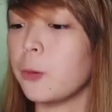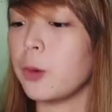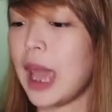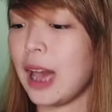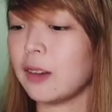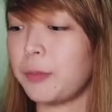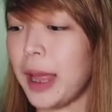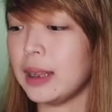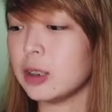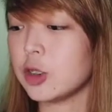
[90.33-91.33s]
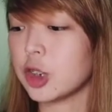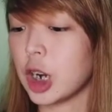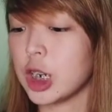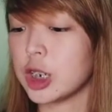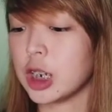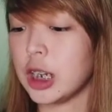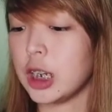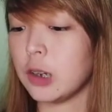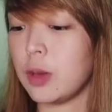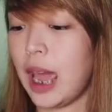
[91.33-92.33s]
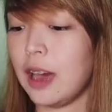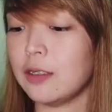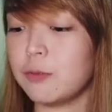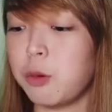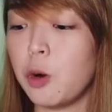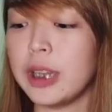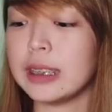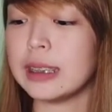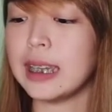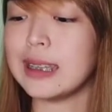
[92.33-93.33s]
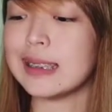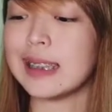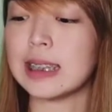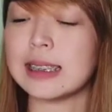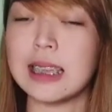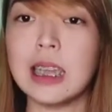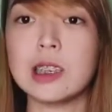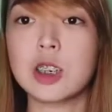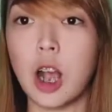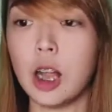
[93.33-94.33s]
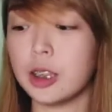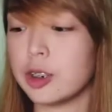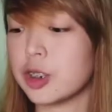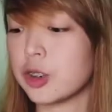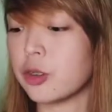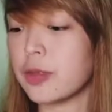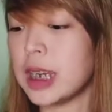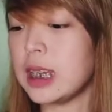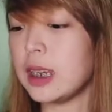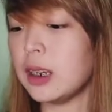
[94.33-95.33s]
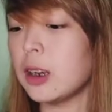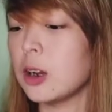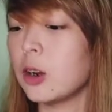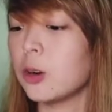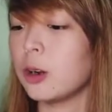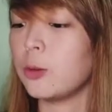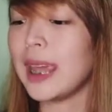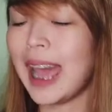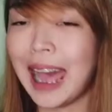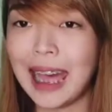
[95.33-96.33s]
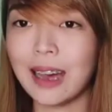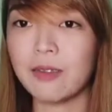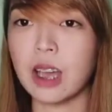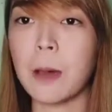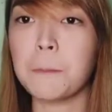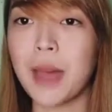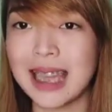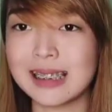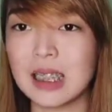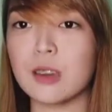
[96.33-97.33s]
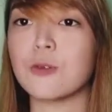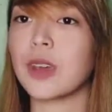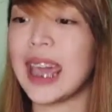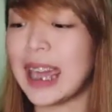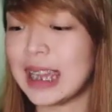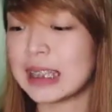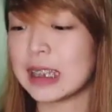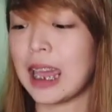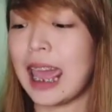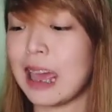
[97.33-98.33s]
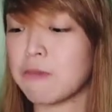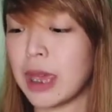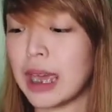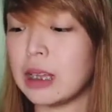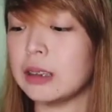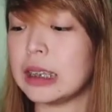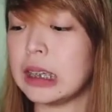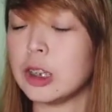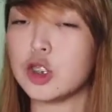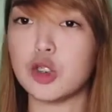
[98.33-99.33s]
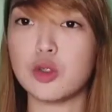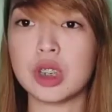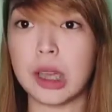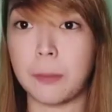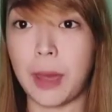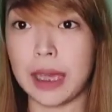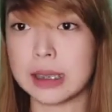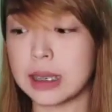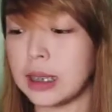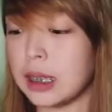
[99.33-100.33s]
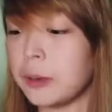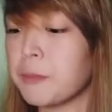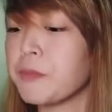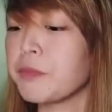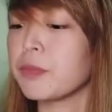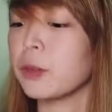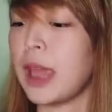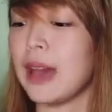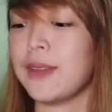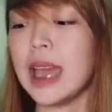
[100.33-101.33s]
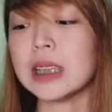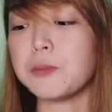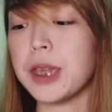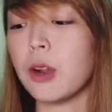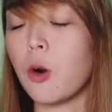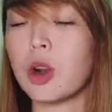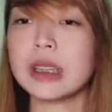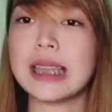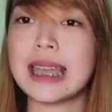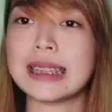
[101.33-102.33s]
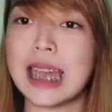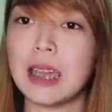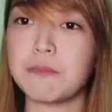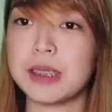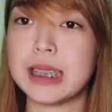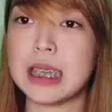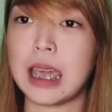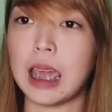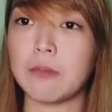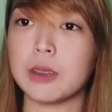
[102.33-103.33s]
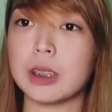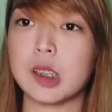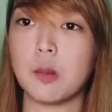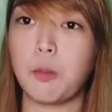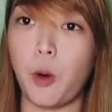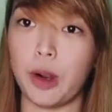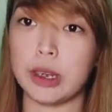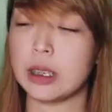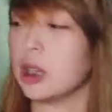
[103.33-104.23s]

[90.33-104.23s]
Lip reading: We have balance charging. We have 0.96-inch color screen. We have a massive 8 ml e-juice capacity. We have XP cores and Type-C cable support.